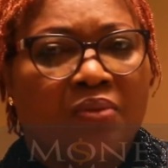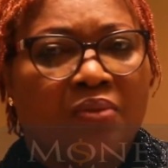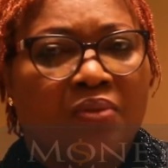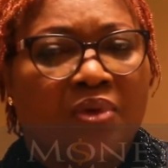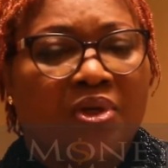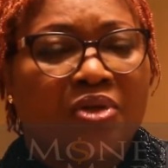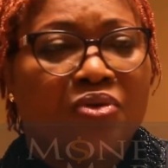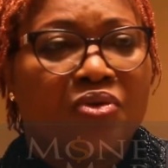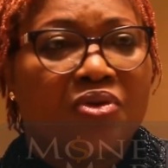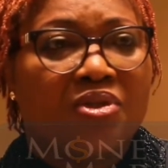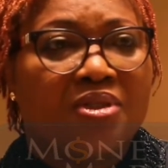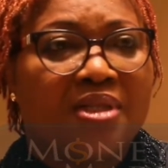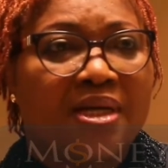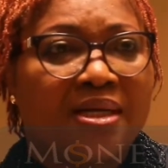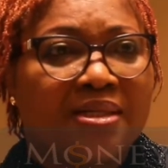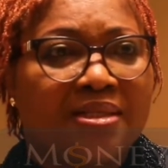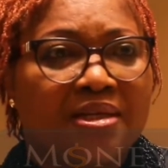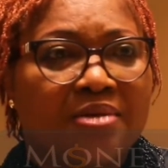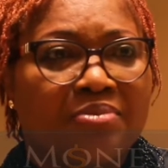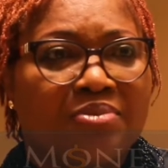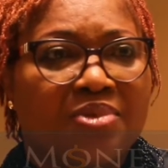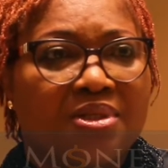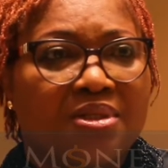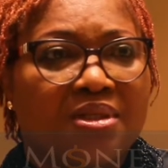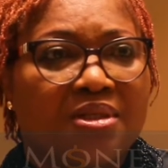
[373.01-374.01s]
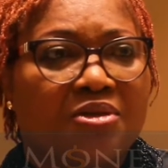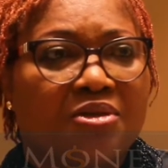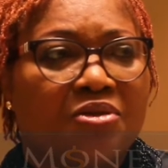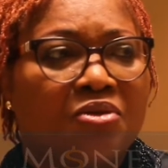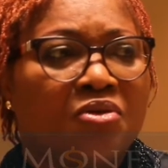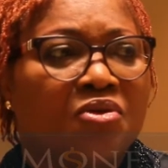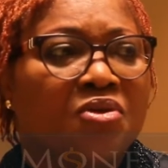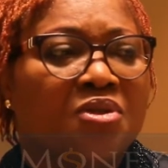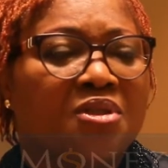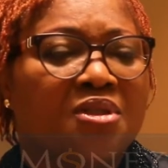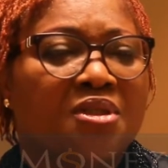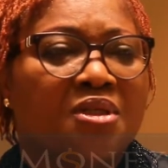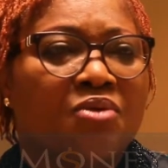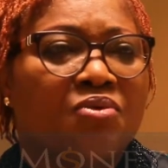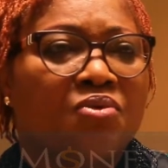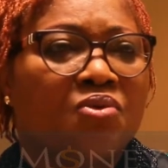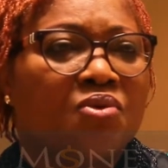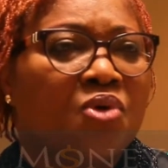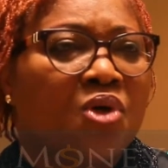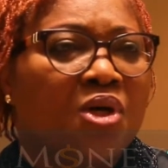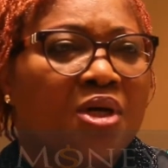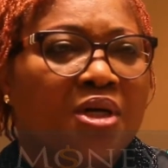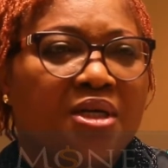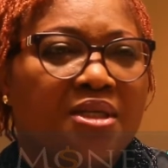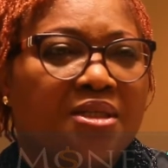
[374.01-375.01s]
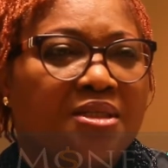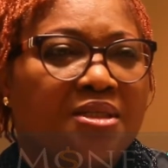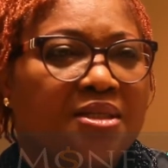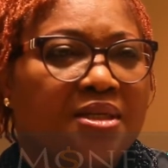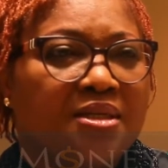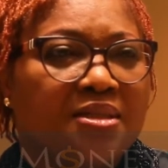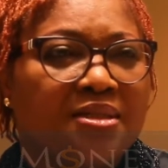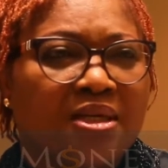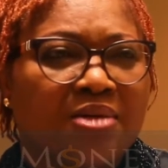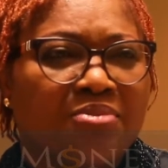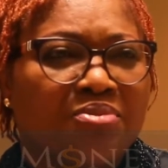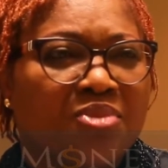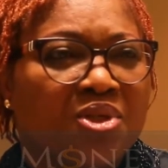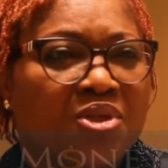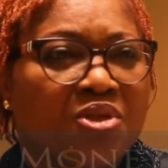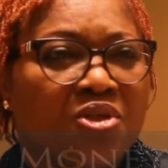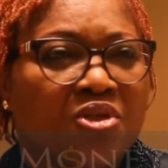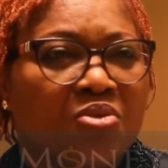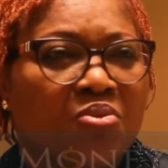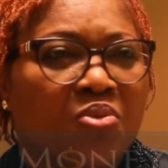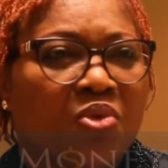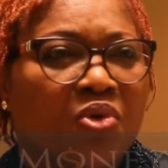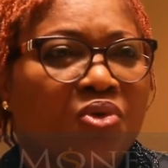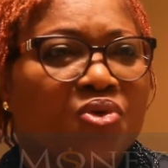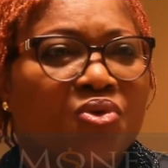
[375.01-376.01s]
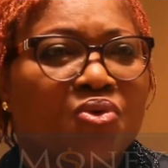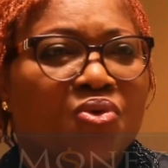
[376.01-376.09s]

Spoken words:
When you start a business, don't say, well, it's just something small.